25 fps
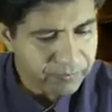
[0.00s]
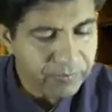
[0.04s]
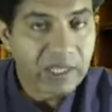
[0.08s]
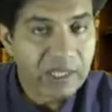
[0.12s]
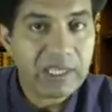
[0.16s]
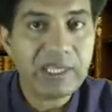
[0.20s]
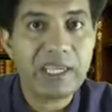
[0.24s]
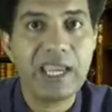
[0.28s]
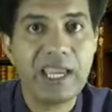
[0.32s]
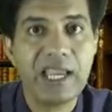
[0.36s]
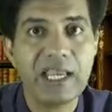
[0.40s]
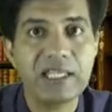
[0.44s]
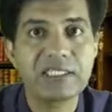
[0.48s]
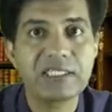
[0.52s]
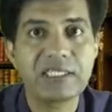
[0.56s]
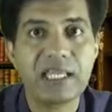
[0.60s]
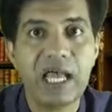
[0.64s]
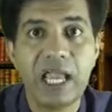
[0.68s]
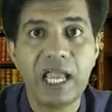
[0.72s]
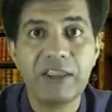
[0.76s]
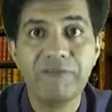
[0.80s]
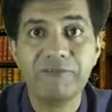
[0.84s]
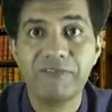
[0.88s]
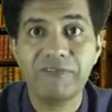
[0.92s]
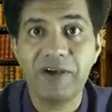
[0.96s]
Yes,
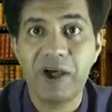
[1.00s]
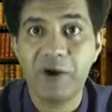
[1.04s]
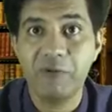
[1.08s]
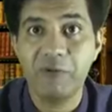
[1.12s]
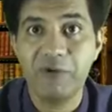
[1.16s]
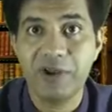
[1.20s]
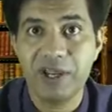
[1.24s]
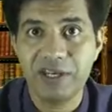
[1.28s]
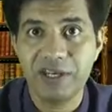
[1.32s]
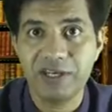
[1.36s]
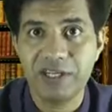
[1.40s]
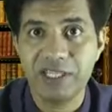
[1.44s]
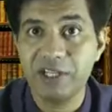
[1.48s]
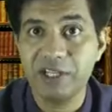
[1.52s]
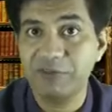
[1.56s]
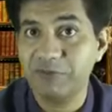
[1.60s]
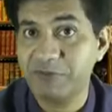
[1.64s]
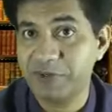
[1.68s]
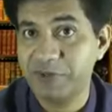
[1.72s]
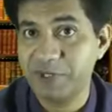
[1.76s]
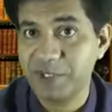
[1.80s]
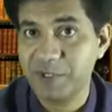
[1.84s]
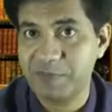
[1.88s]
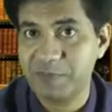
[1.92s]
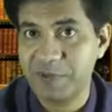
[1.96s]
I found it in the
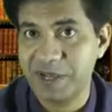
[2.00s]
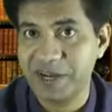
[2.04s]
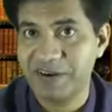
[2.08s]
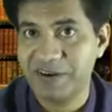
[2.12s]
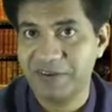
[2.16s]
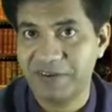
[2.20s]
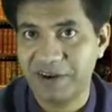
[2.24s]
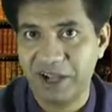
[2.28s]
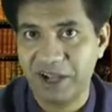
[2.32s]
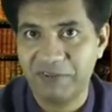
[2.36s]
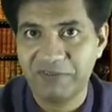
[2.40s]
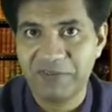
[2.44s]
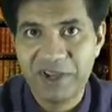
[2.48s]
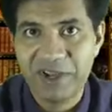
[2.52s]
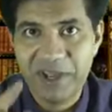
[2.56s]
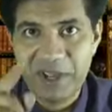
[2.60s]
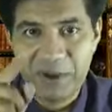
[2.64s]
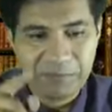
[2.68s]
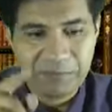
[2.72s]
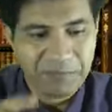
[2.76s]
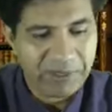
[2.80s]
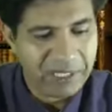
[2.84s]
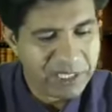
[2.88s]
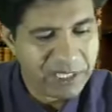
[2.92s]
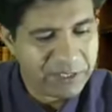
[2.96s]
first paragraph.
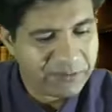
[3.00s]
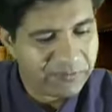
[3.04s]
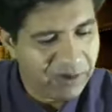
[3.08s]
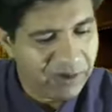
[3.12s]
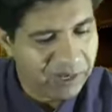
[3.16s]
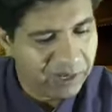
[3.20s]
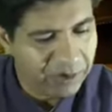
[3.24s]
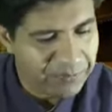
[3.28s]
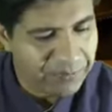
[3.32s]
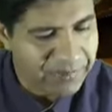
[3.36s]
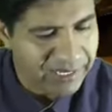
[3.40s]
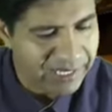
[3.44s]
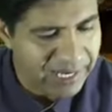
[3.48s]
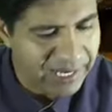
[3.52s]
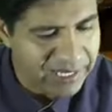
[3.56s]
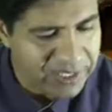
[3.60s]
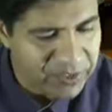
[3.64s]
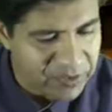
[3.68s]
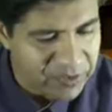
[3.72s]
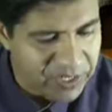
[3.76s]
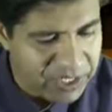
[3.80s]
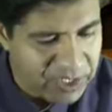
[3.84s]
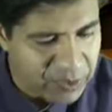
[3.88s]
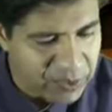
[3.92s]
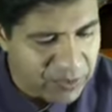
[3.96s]
Please follow me.
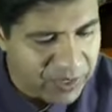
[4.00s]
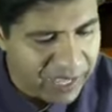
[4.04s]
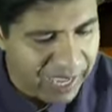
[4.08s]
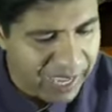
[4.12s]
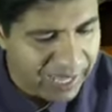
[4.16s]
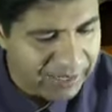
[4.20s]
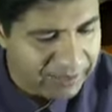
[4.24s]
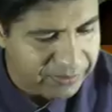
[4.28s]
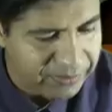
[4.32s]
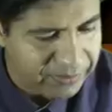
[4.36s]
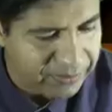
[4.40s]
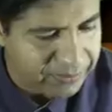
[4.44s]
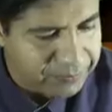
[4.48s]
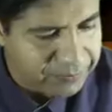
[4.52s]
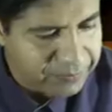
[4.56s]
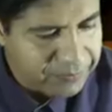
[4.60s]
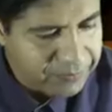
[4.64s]
Let's read together.